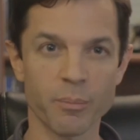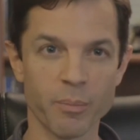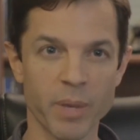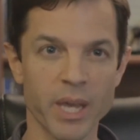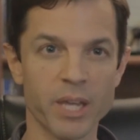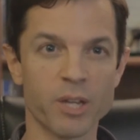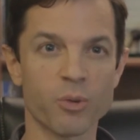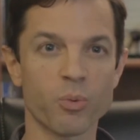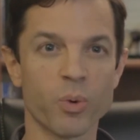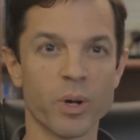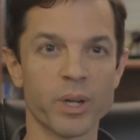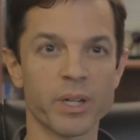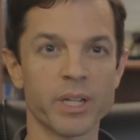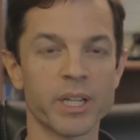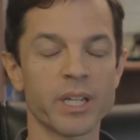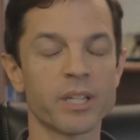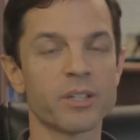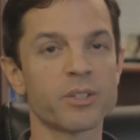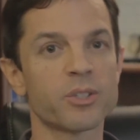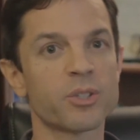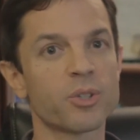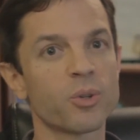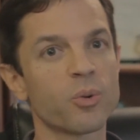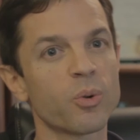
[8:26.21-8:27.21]
make one
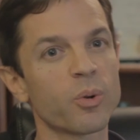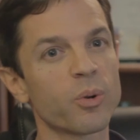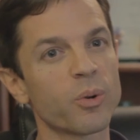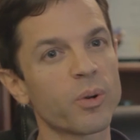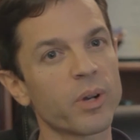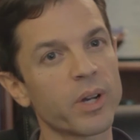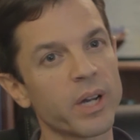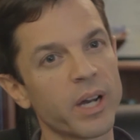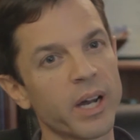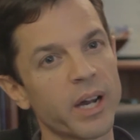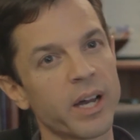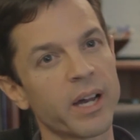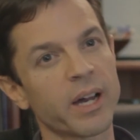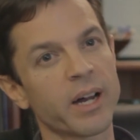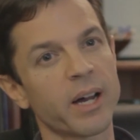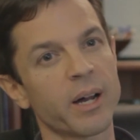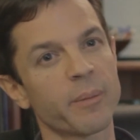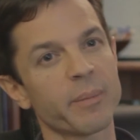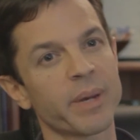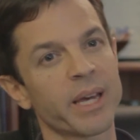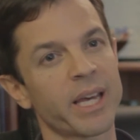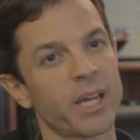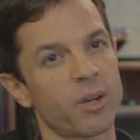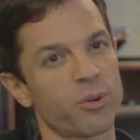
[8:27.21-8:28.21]
into
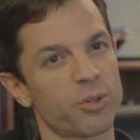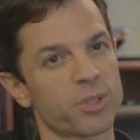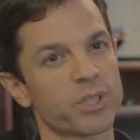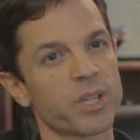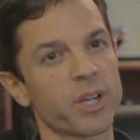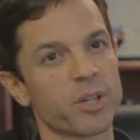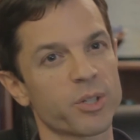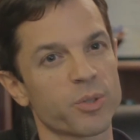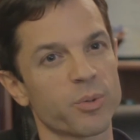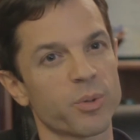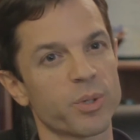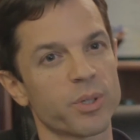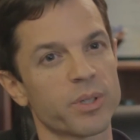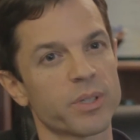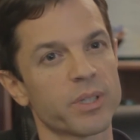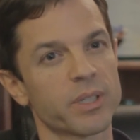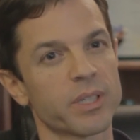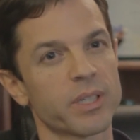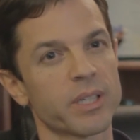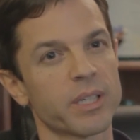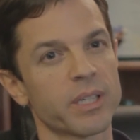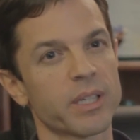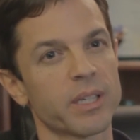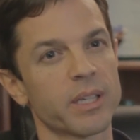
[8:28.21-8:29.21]
a heterosexual.
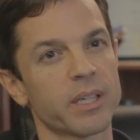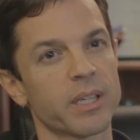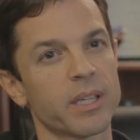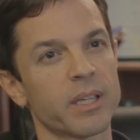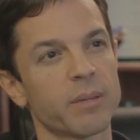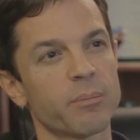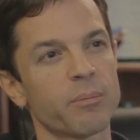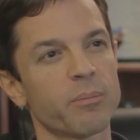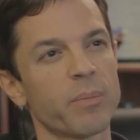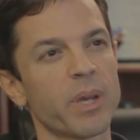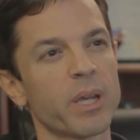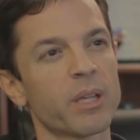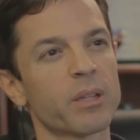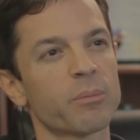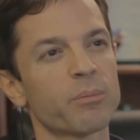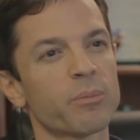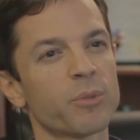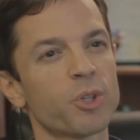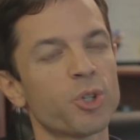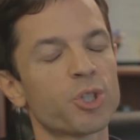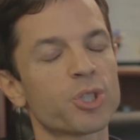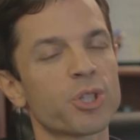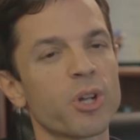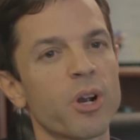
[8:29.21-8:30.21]

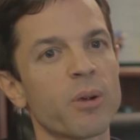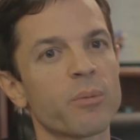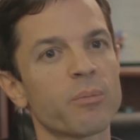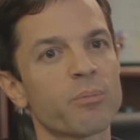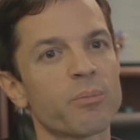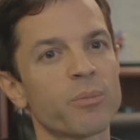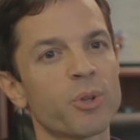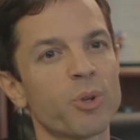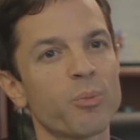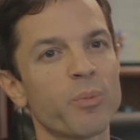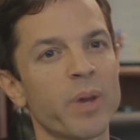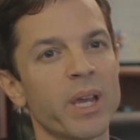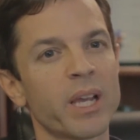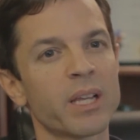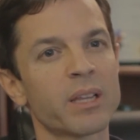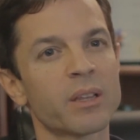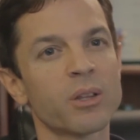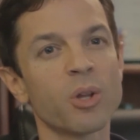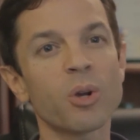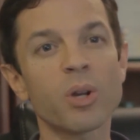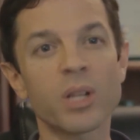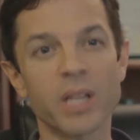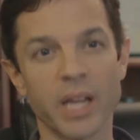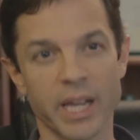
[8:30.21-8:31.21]
You may
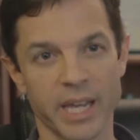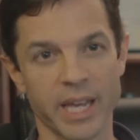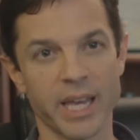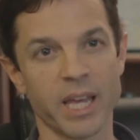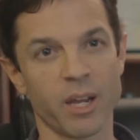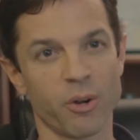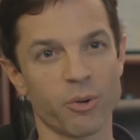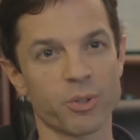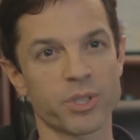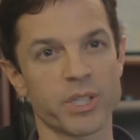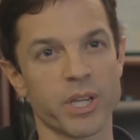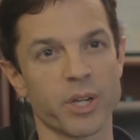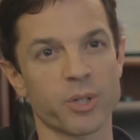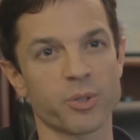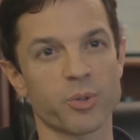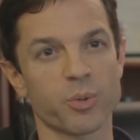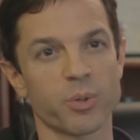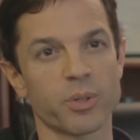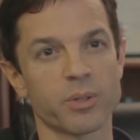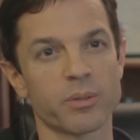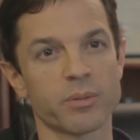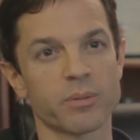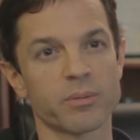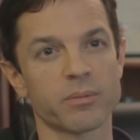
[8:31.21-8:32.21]
look like a
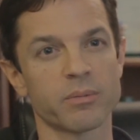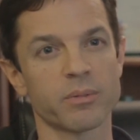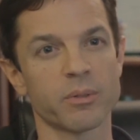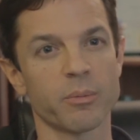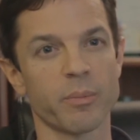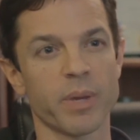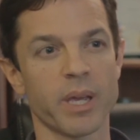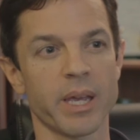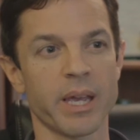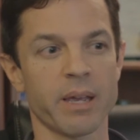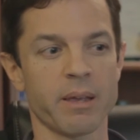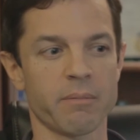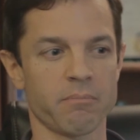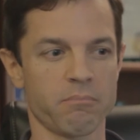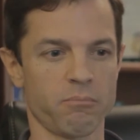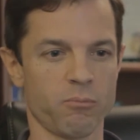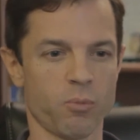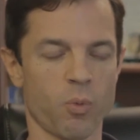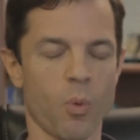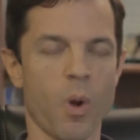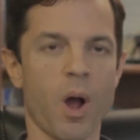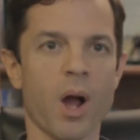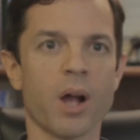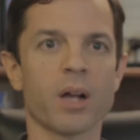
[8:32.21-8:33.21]
heterosexual. You may
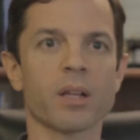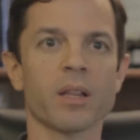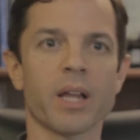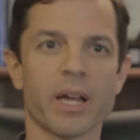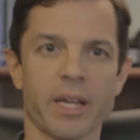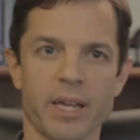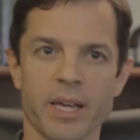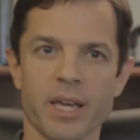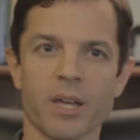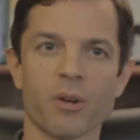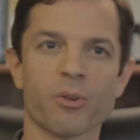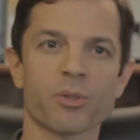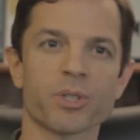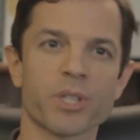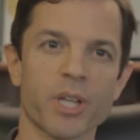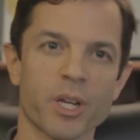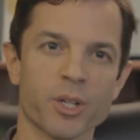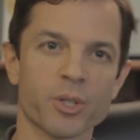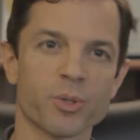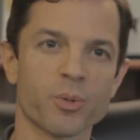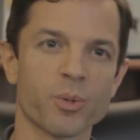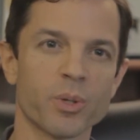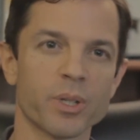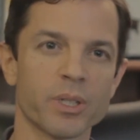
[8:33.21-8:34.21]
walk like a
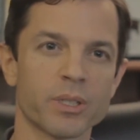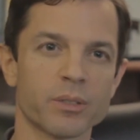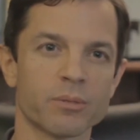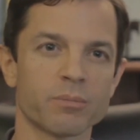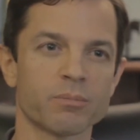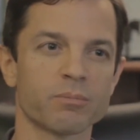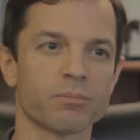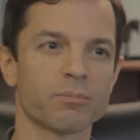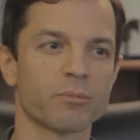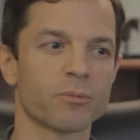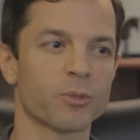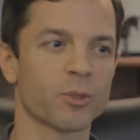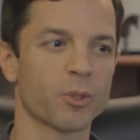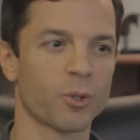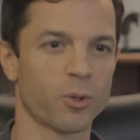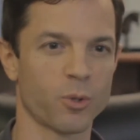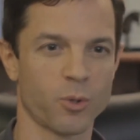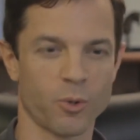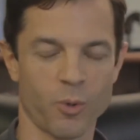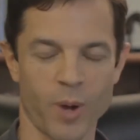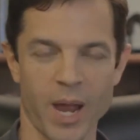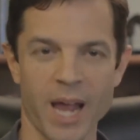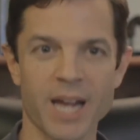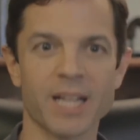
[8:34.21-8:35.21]
heterosexual and
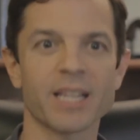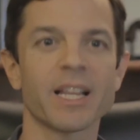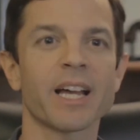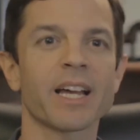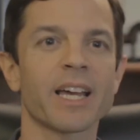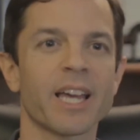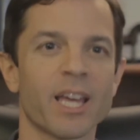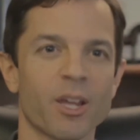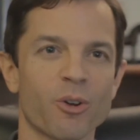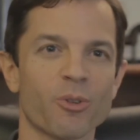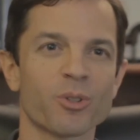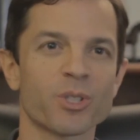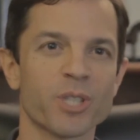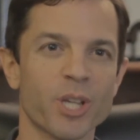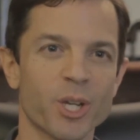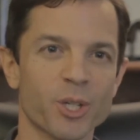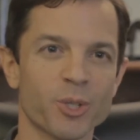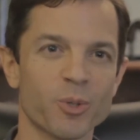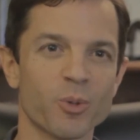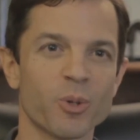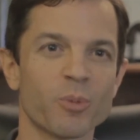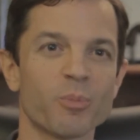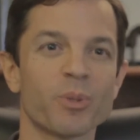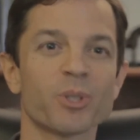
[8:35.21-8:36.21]
quack like a
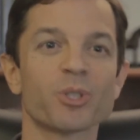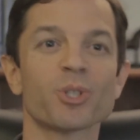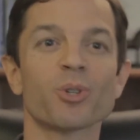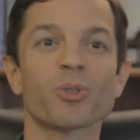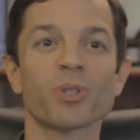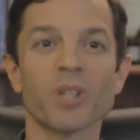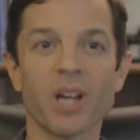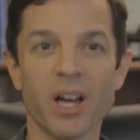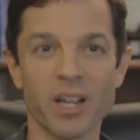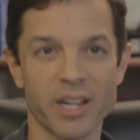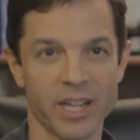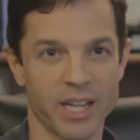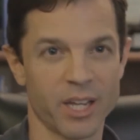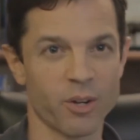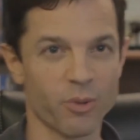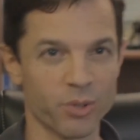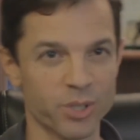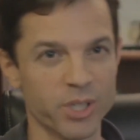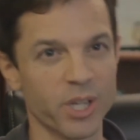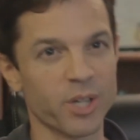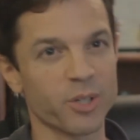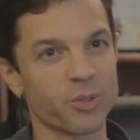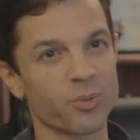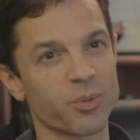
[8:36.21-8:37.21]
heterosexual, but you're not a
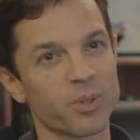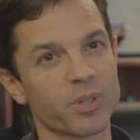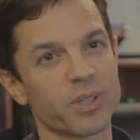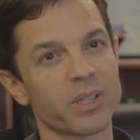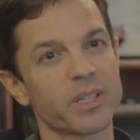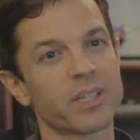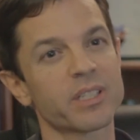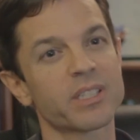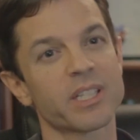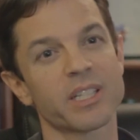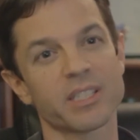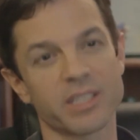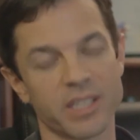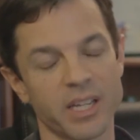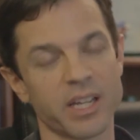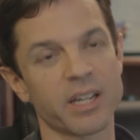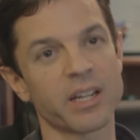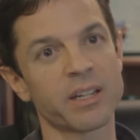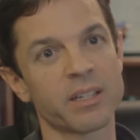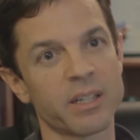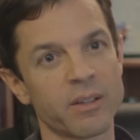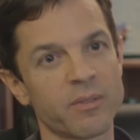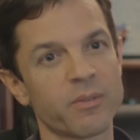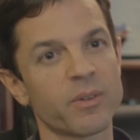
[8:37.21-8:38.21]
heterosexual, in a sense, that
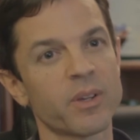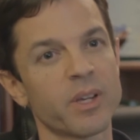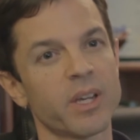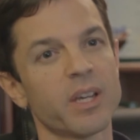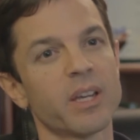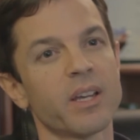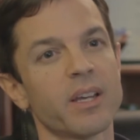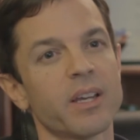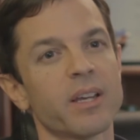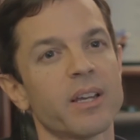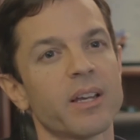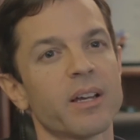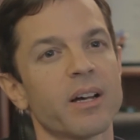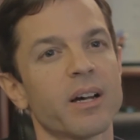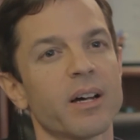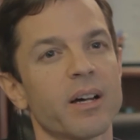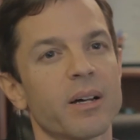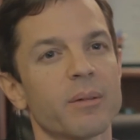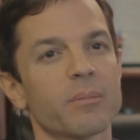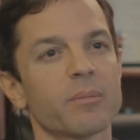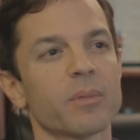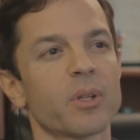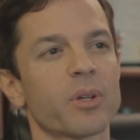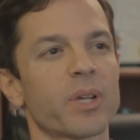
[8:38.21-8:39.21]
idea
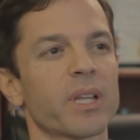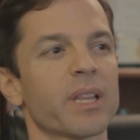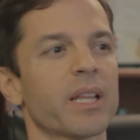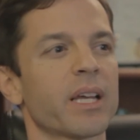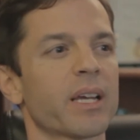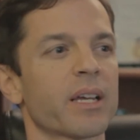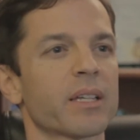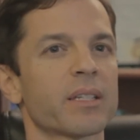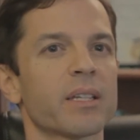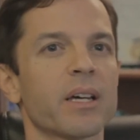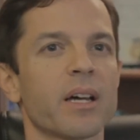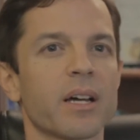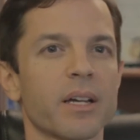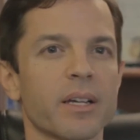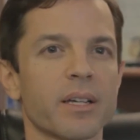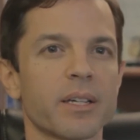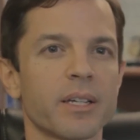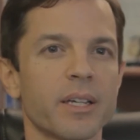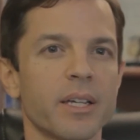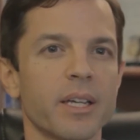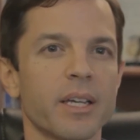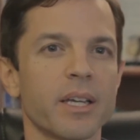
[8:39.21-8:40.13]
of looking like a duck.